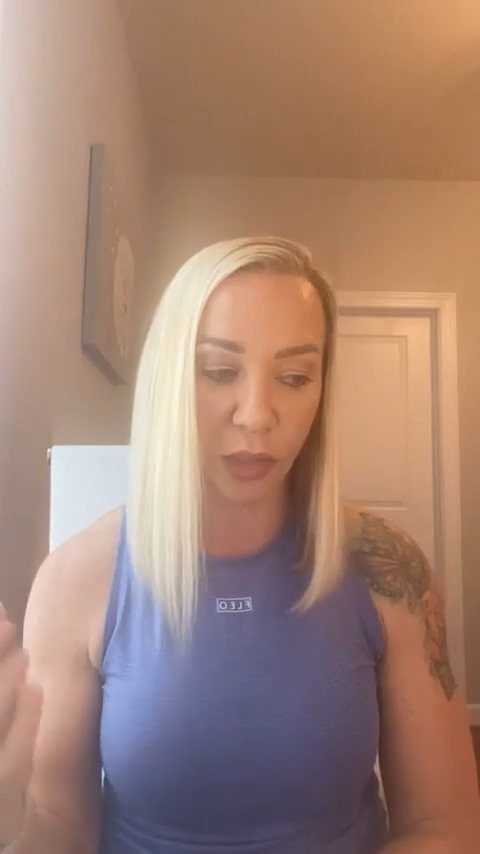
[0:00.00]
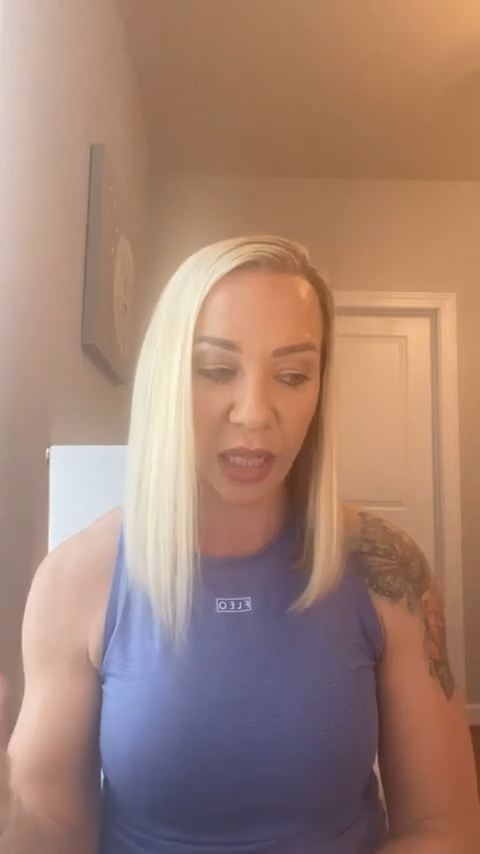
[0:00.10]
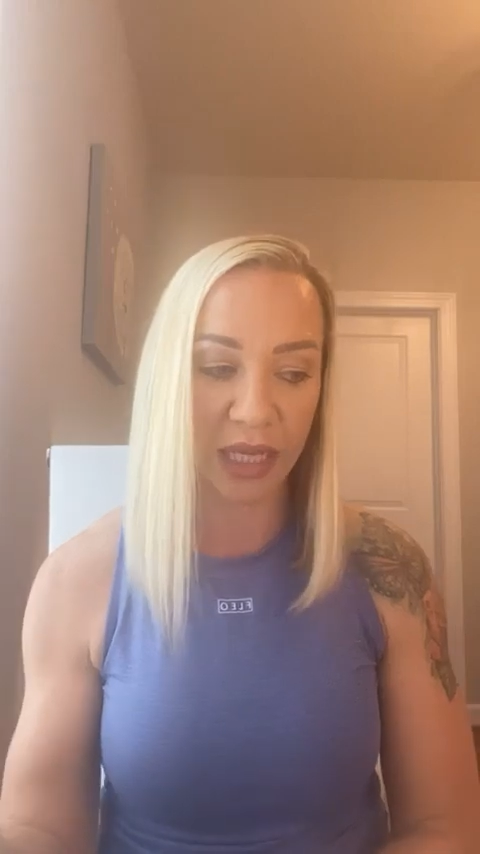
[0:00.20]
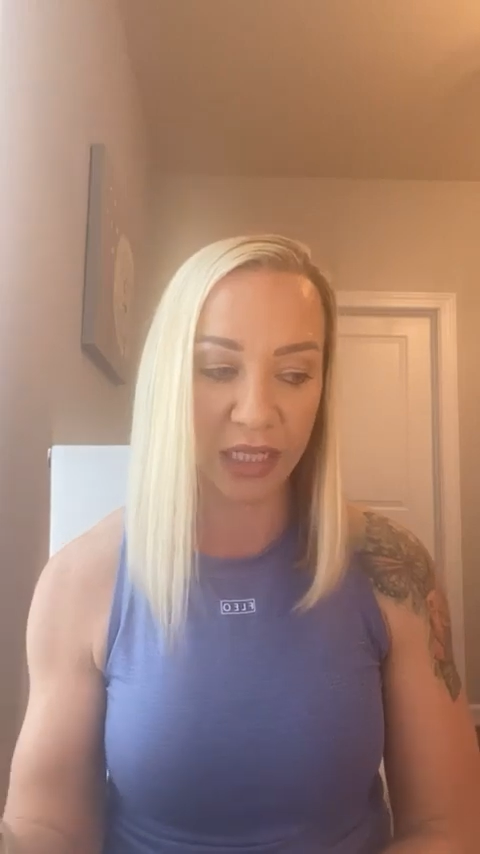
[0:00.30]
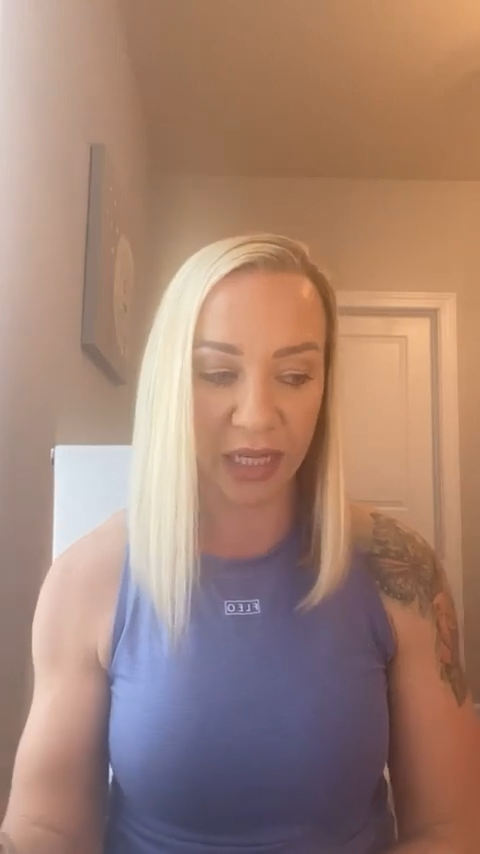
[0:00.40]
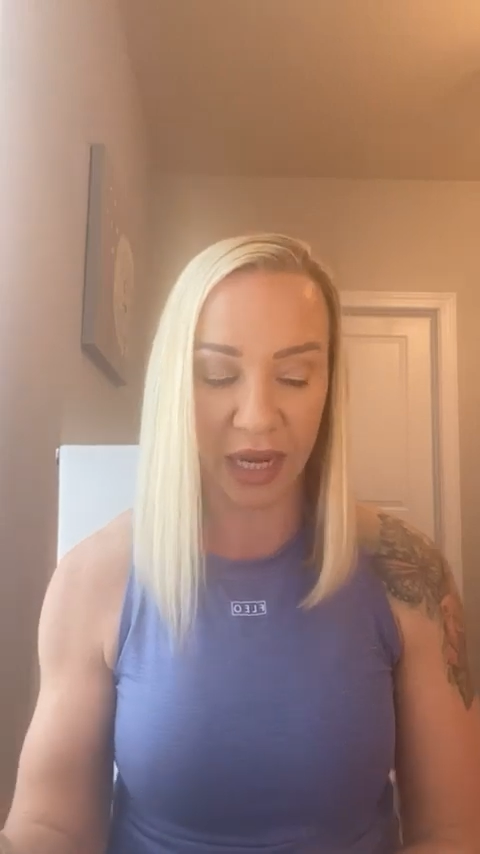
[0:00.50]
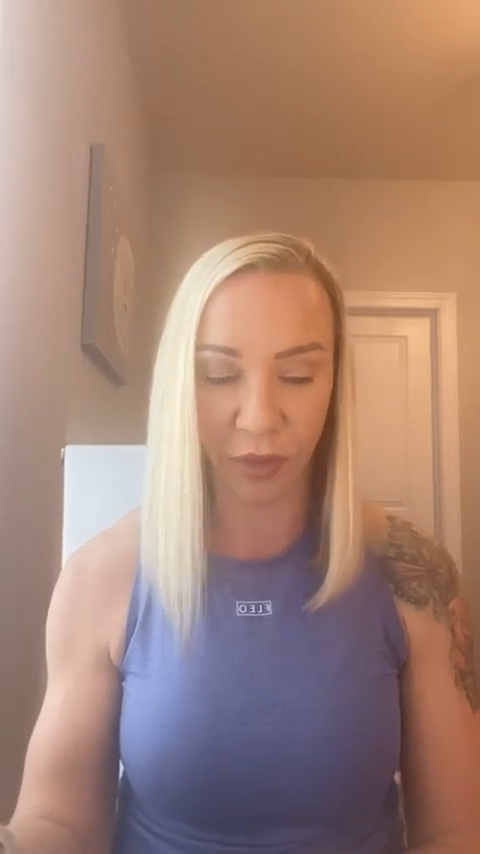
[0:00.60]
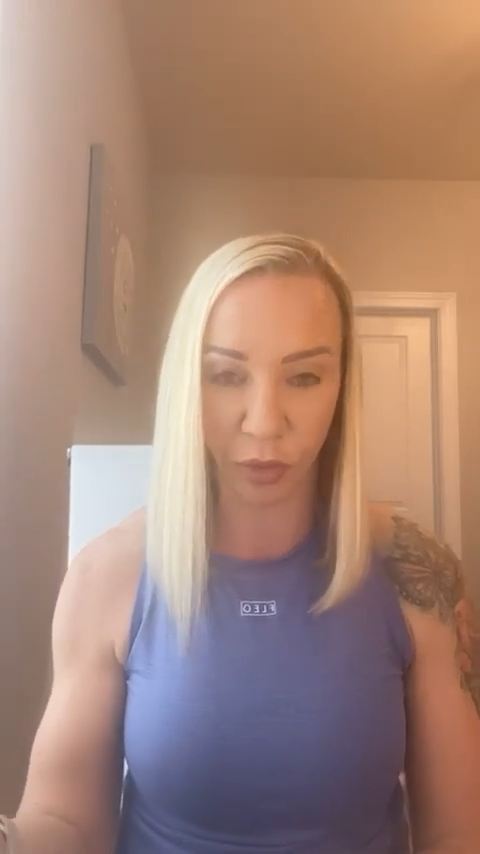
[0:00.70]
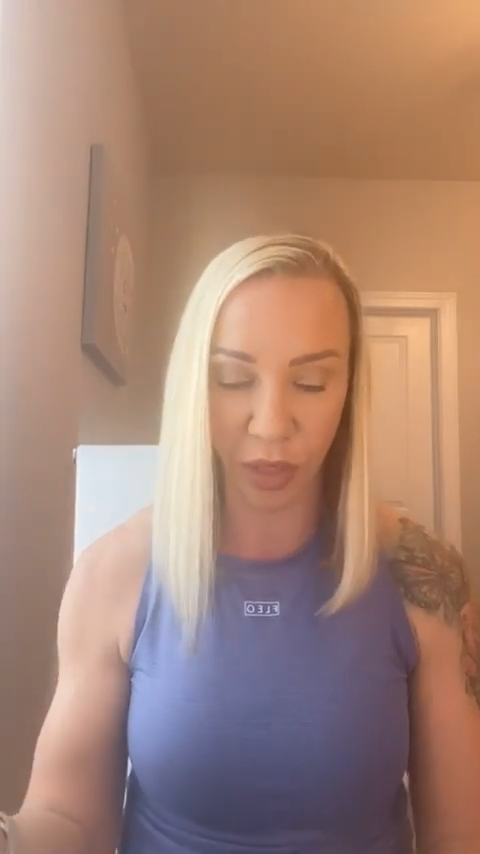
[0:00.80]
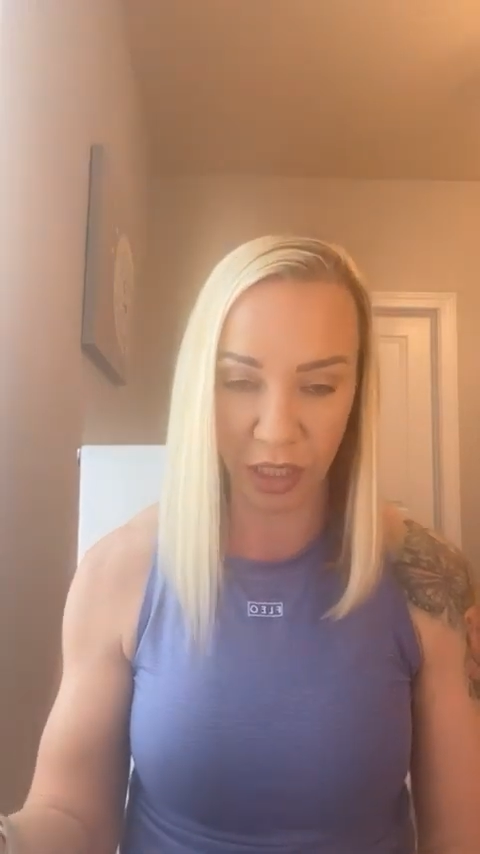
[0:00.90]
linked
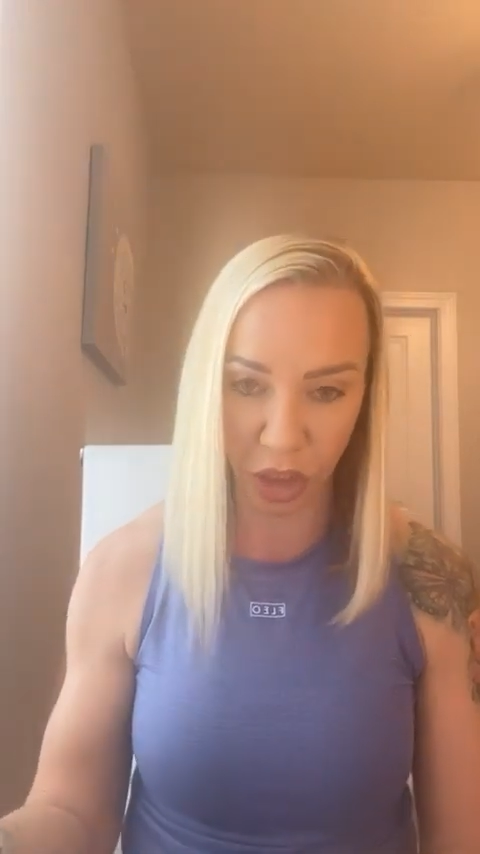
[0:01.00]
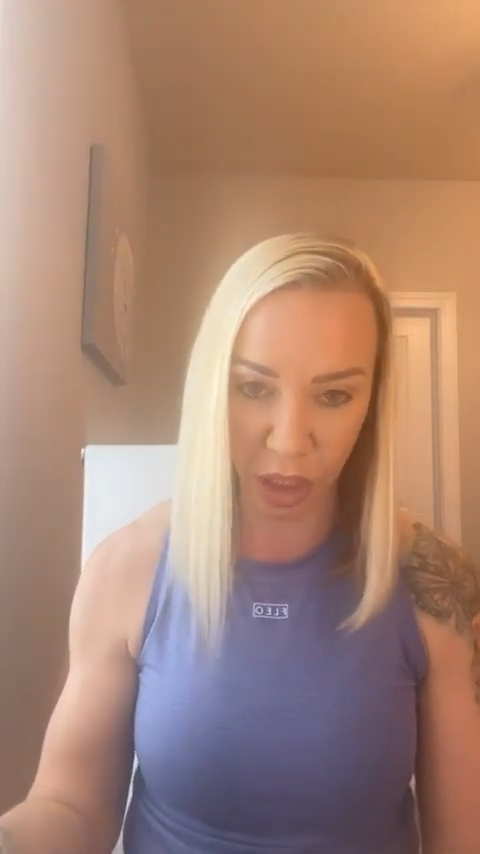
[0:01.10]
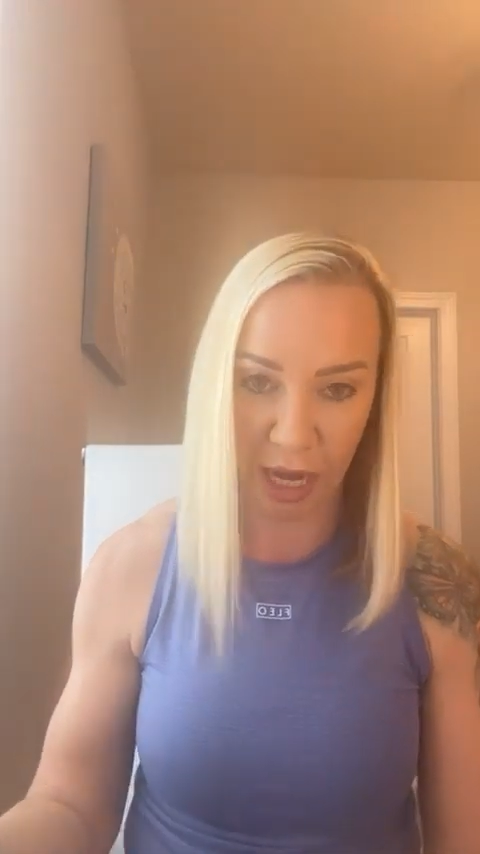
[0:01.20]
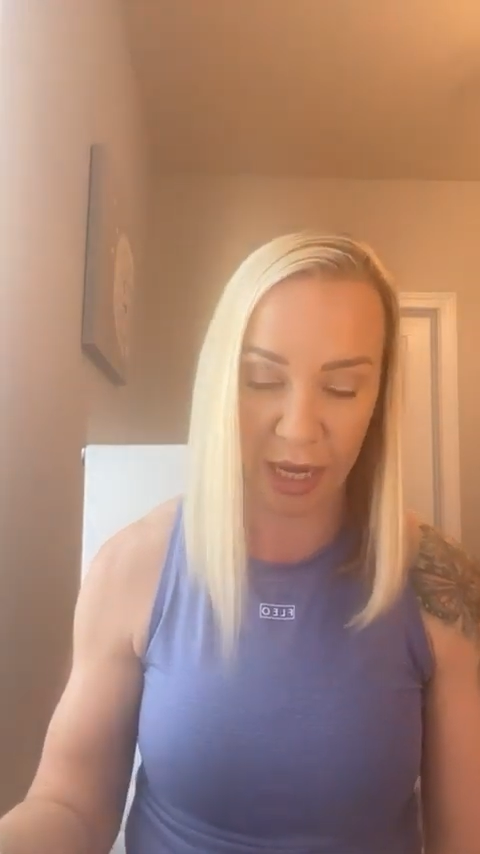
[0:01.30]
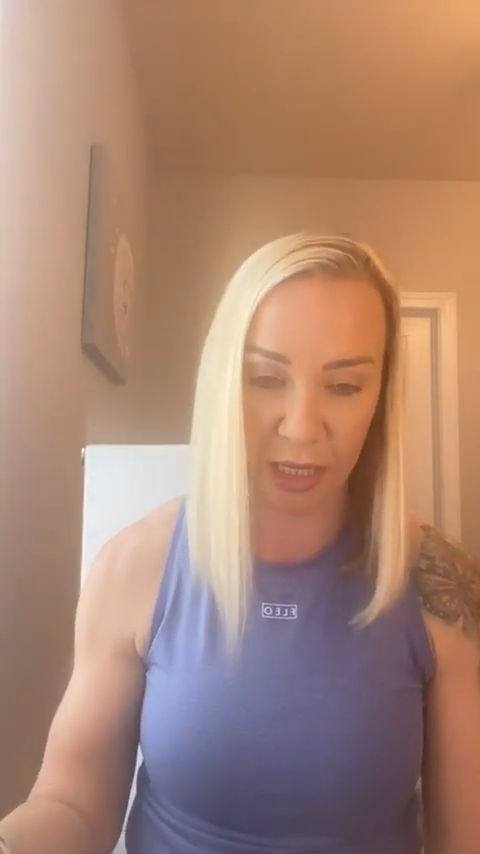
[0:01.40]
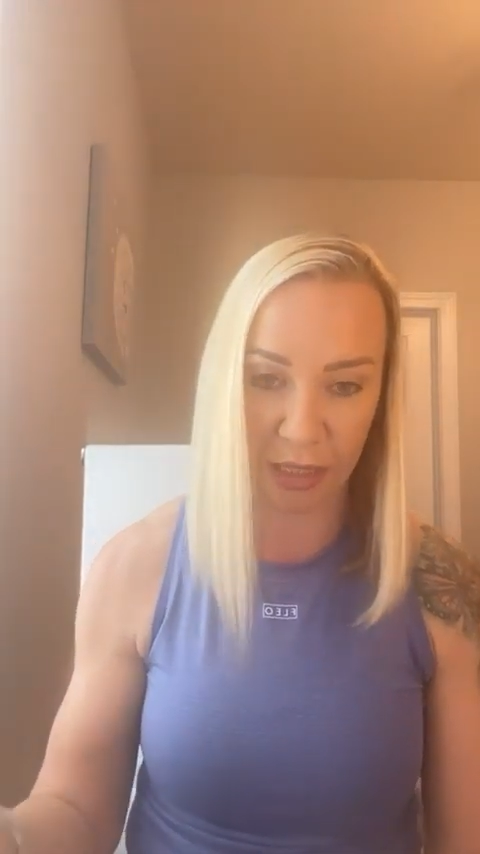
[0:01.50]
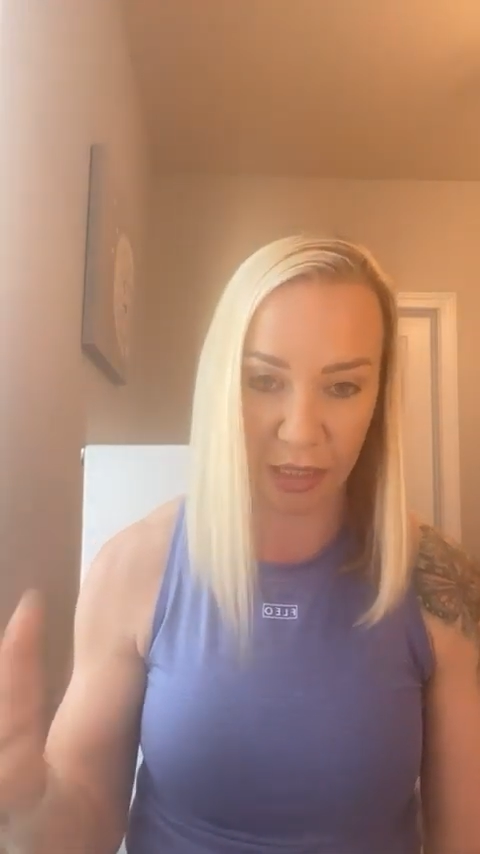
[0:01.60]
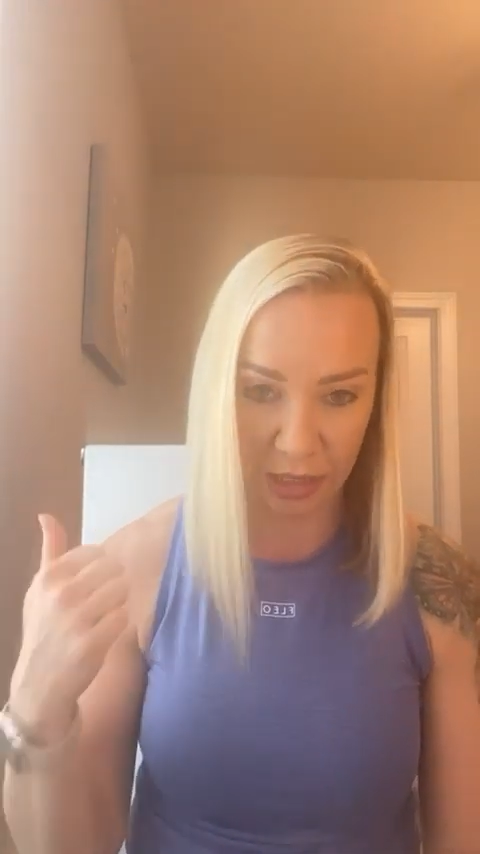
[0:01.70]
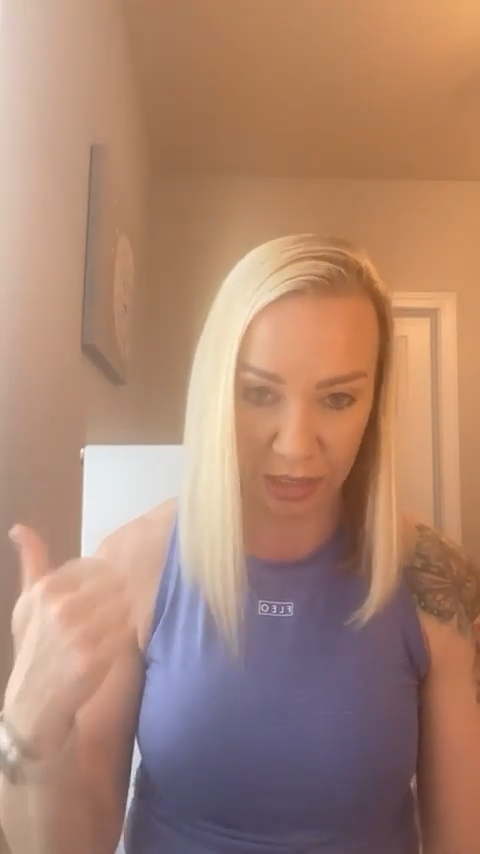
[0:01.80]
together in a chain.